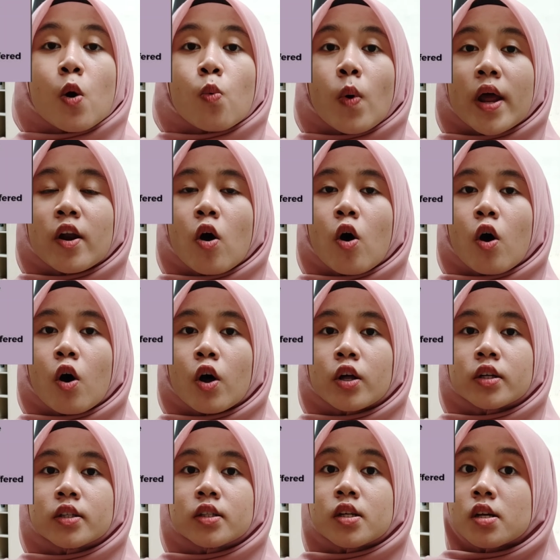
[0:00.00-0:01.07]
One
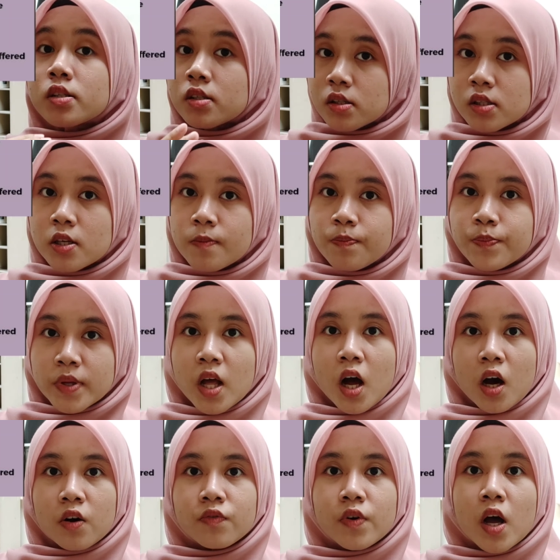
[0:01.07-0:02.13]
on Dostum's
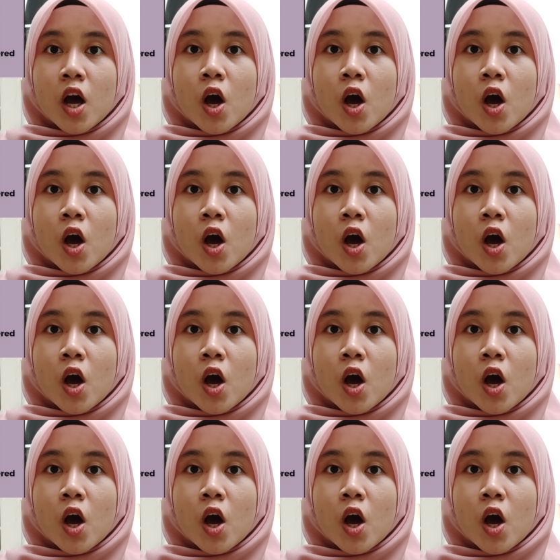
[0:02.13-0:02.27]
behalf,